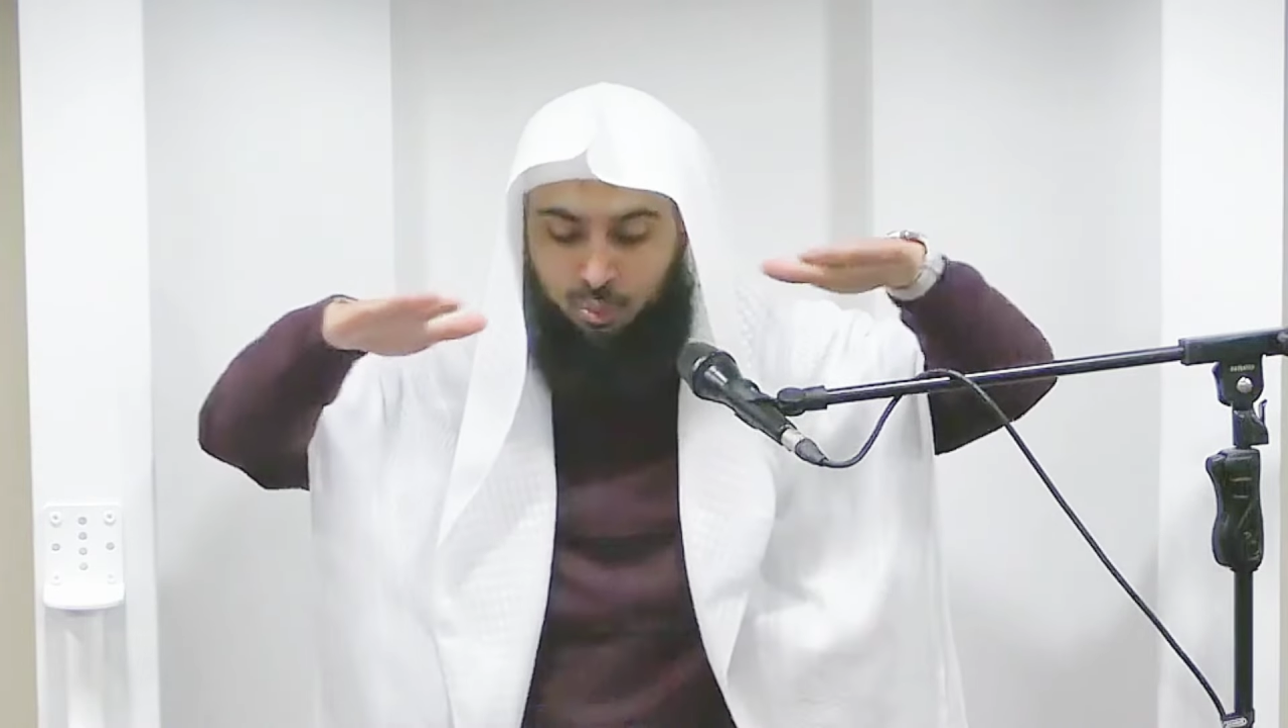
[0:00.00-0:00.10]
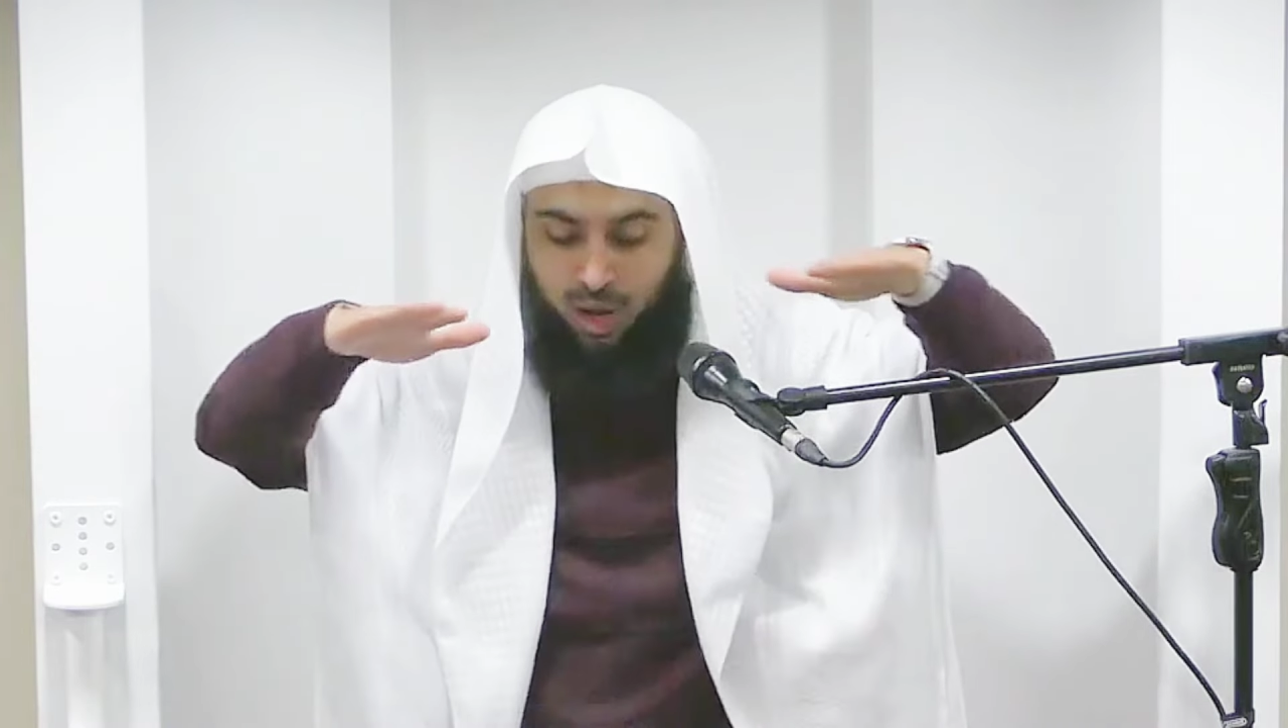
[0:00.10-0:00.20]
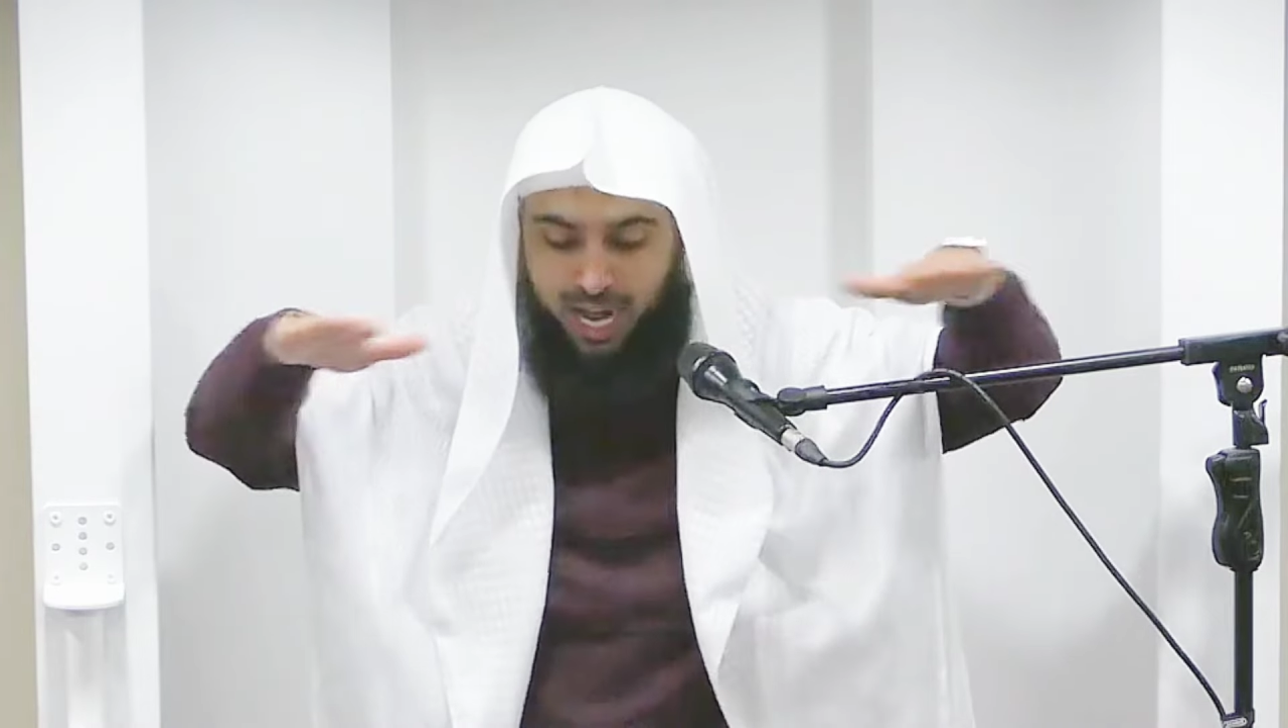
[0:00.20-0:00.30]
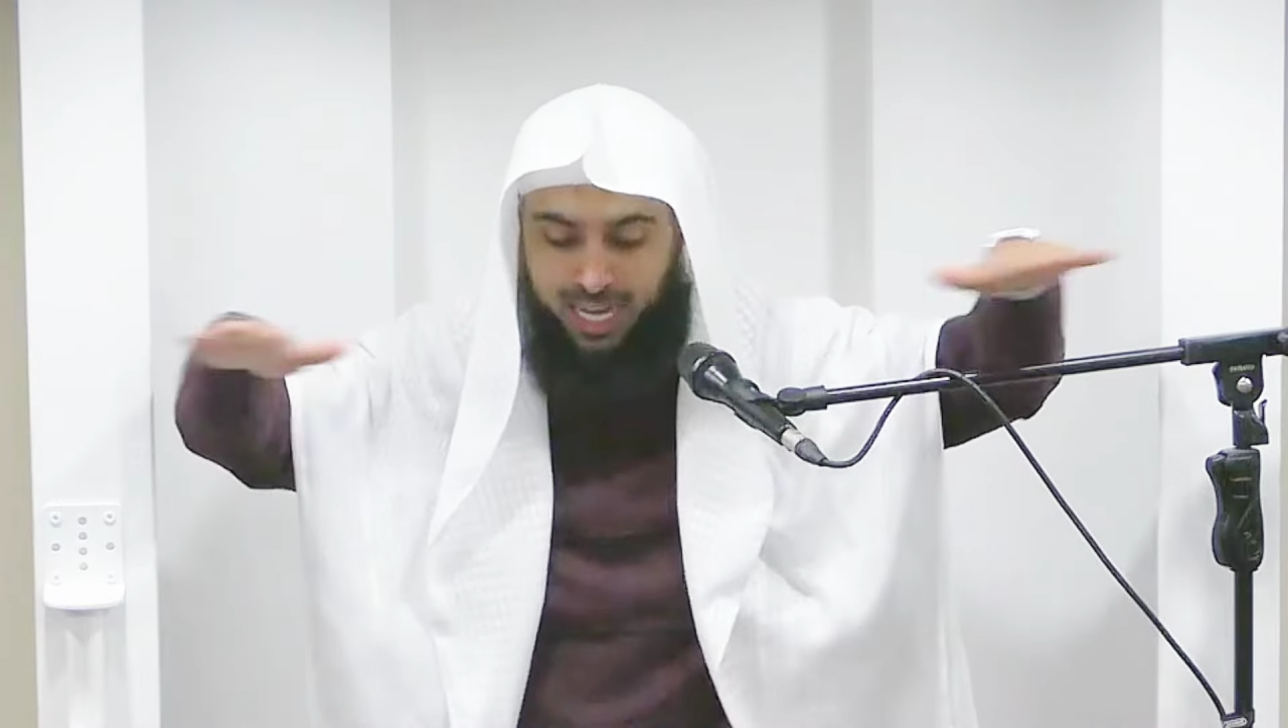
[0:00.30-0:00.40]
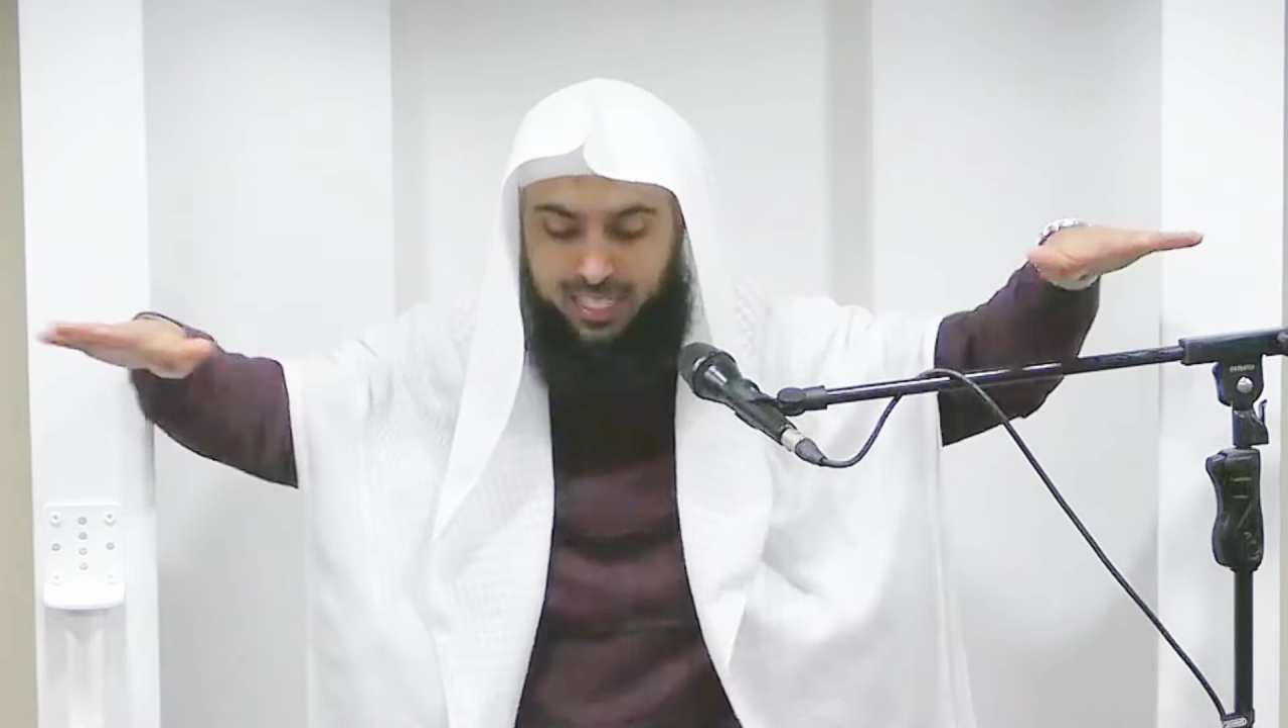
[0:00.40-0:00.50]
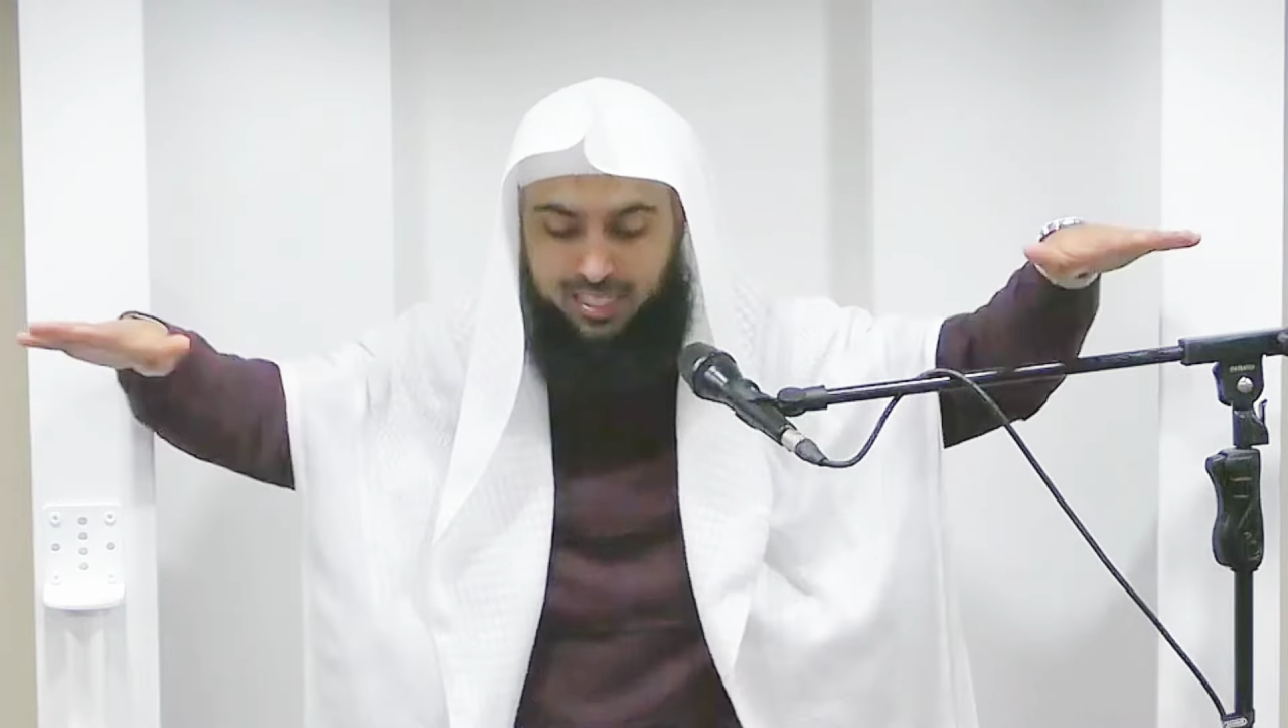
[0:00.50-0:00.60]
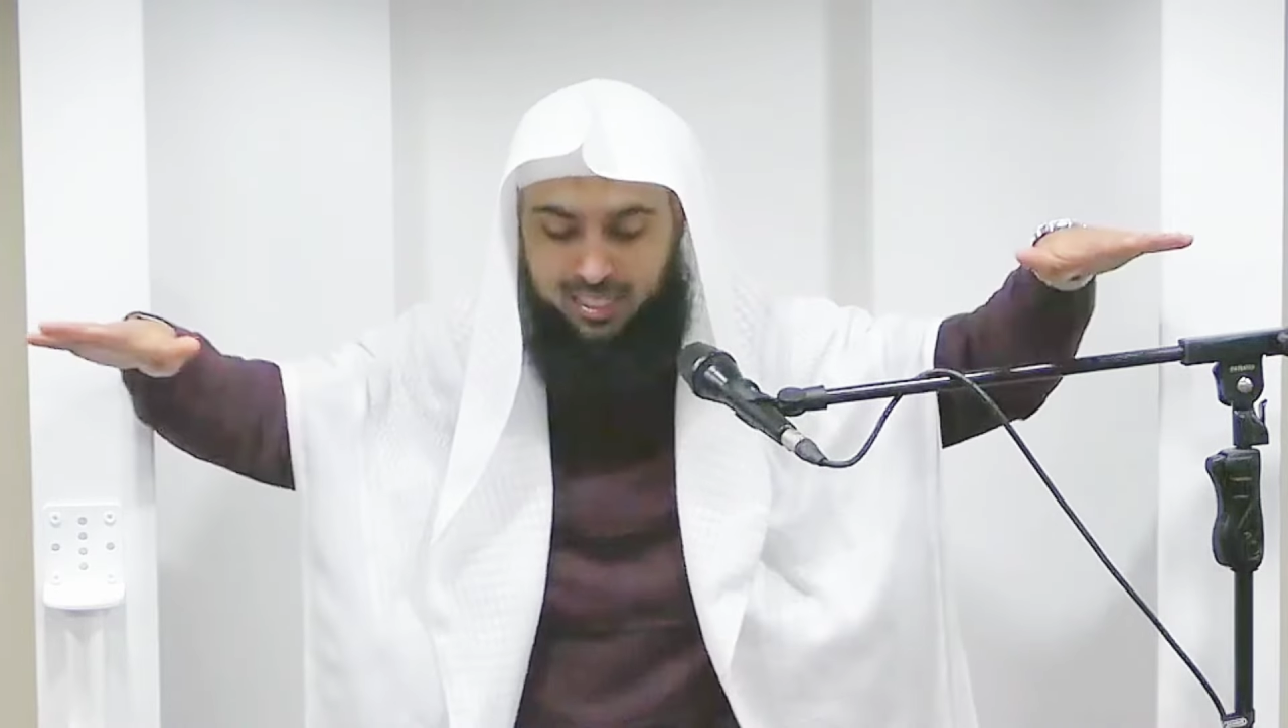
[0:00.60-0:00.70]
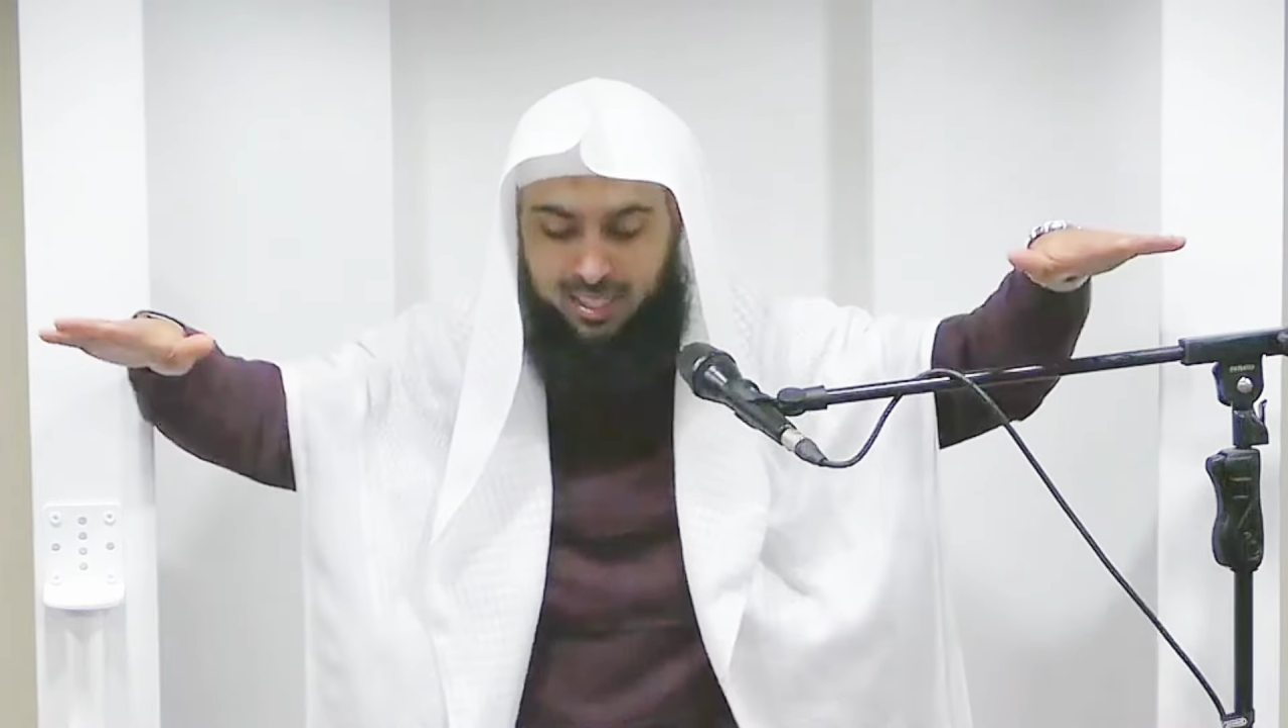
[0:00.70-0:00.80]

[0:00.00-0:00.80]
wide